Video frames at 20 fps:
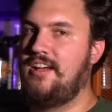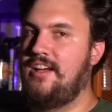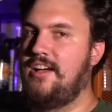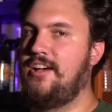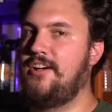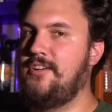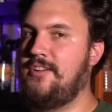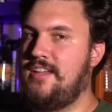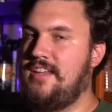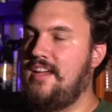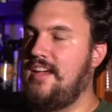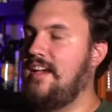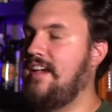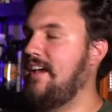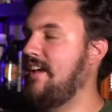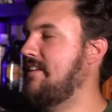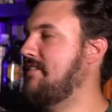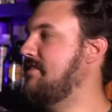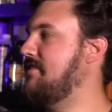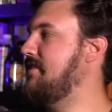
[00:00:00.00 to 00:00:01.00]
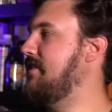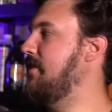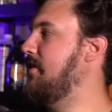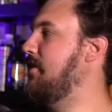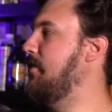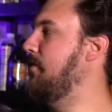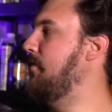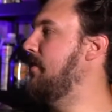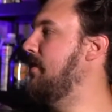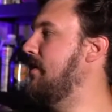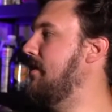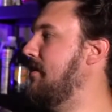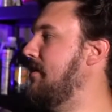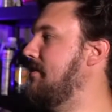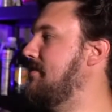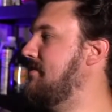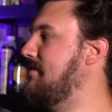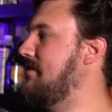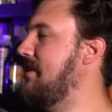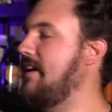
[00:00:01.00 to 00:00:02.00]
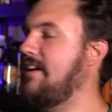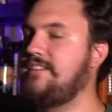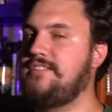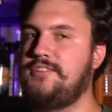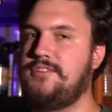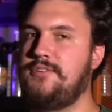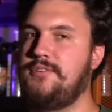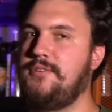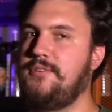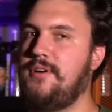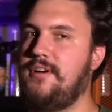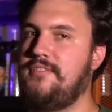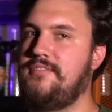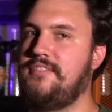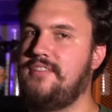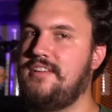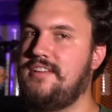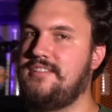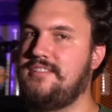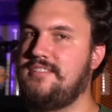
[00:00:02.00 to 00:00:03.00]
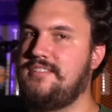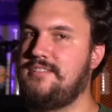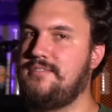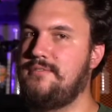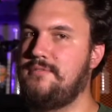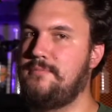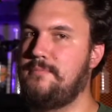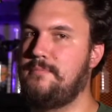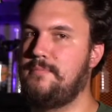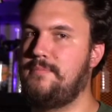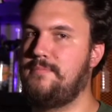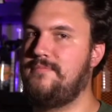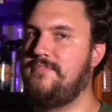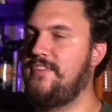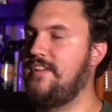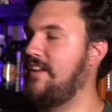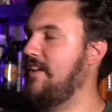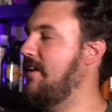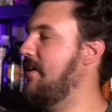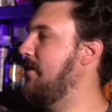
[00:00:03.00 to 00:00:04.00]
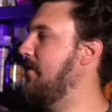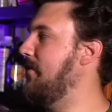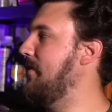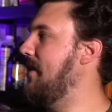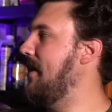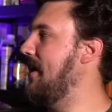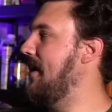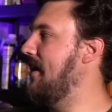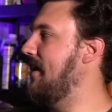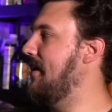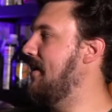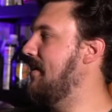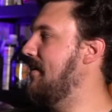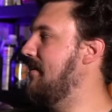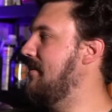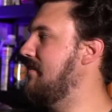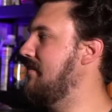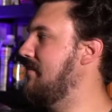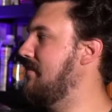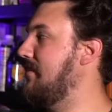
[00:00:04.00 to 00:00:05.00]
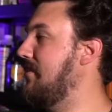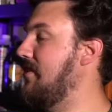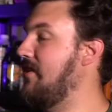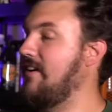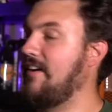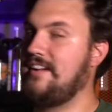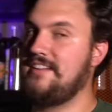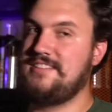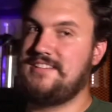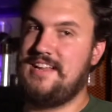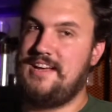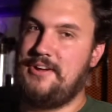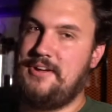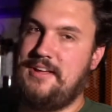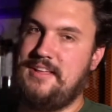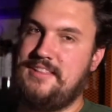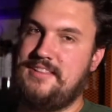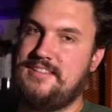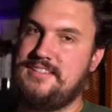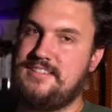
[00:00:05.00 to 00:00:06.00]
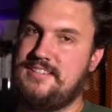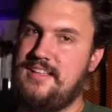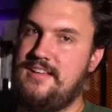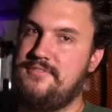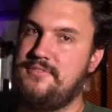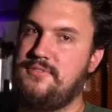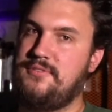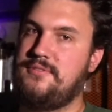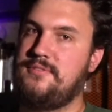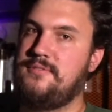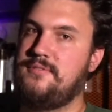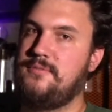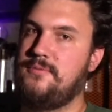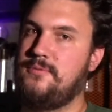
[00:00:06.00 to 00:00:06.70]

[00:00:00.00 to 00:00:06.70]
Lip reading: Okay, so it's day 2 of this video, and the car is now at this level.